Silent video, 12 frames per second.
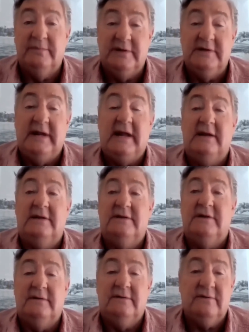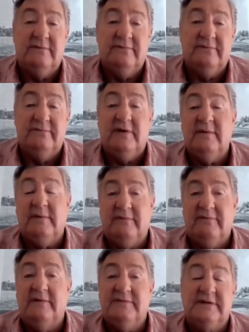But he's landing, you know, sort of around
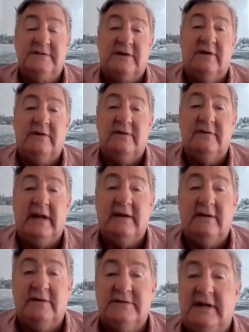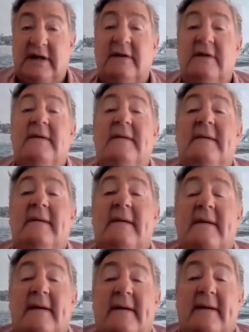about 5-6 o'clock, late last light.
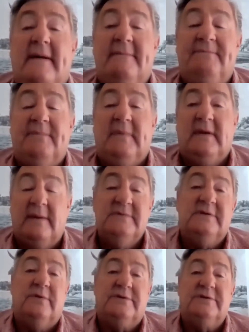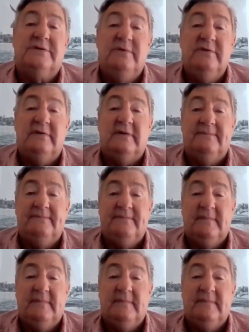Comes and watches the movie.